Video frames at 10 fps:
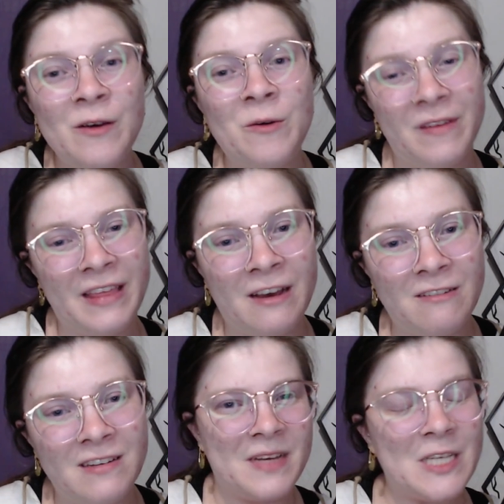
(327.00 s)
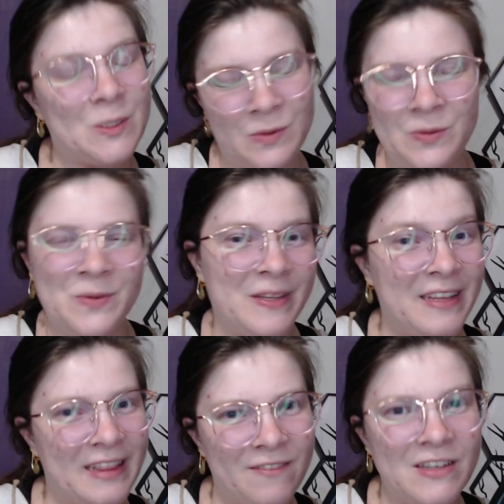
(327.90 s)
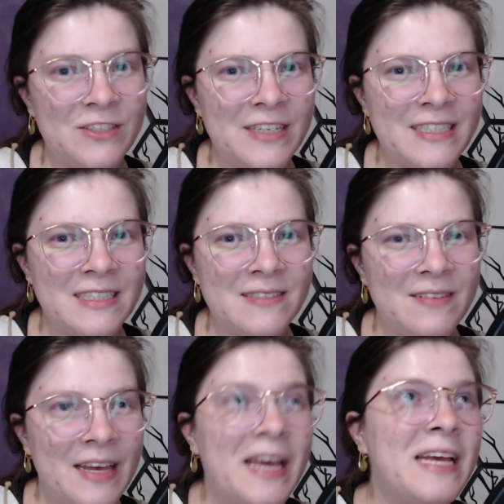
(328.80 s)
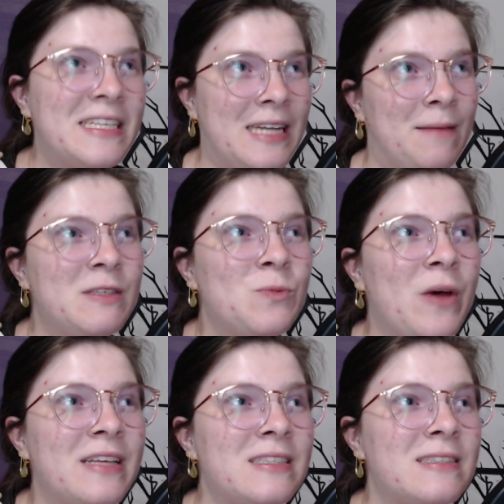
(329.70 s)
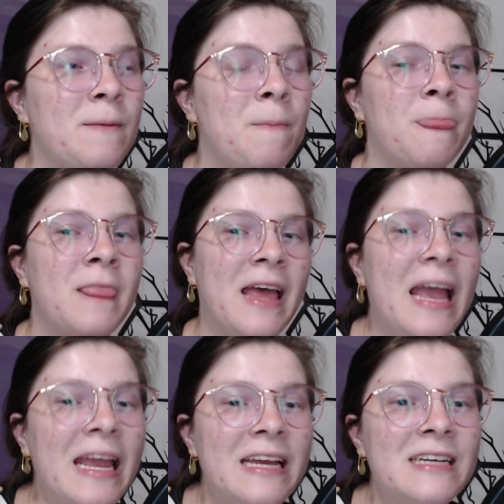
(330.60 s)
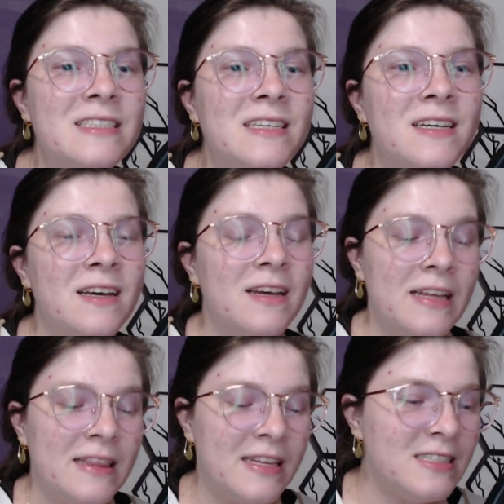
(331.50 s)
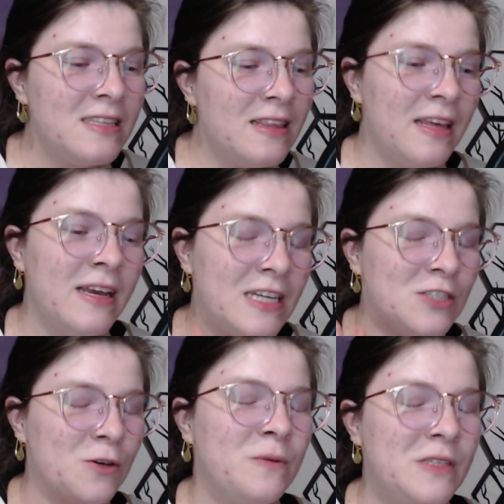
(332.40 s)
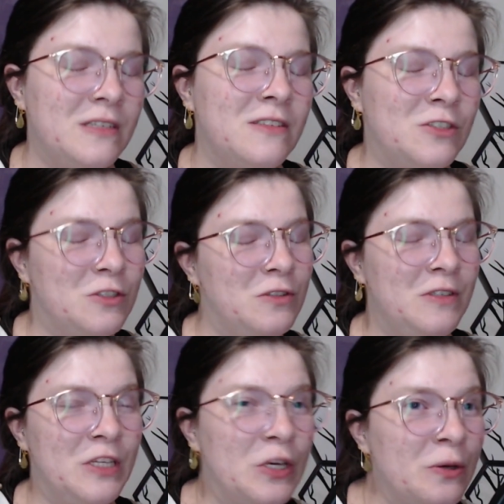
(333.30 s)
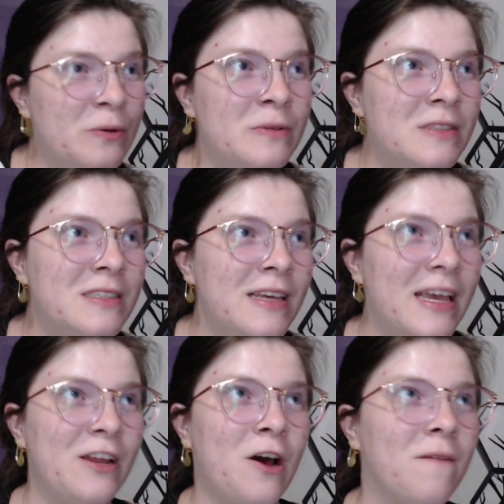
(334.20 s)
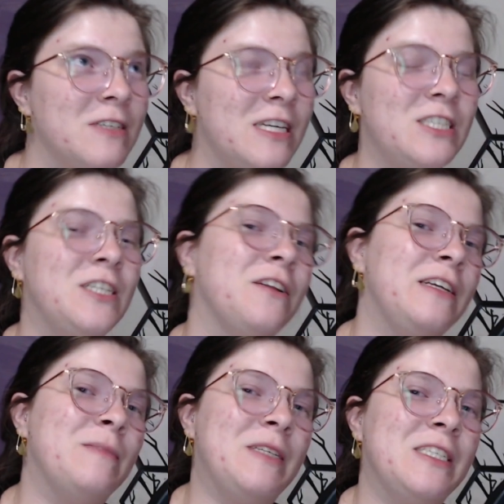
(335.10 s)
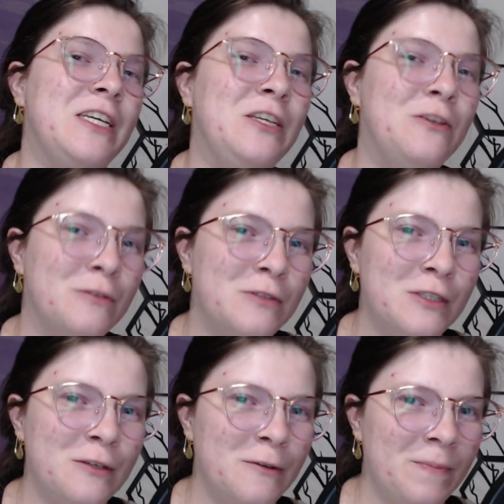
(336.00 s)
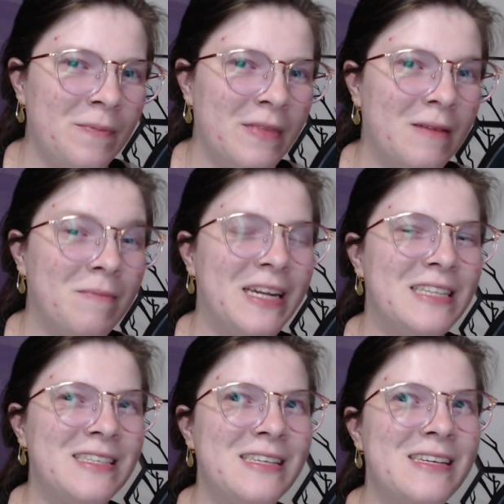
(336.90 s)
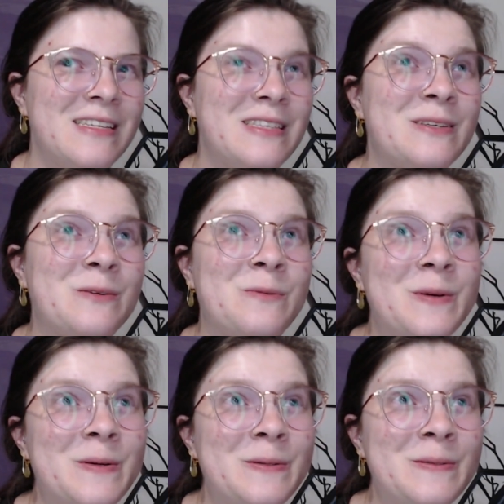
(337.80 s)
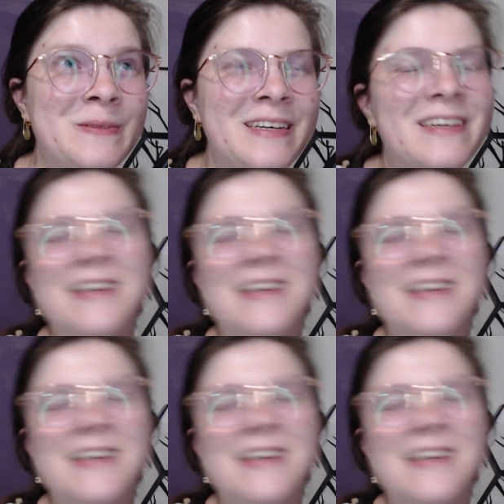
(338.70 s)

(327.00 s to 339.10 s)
without a swoon-worthy love interest. His name is Wes, and this is a thing I don't use in conversation nearly as much as I used to, but it's swoon.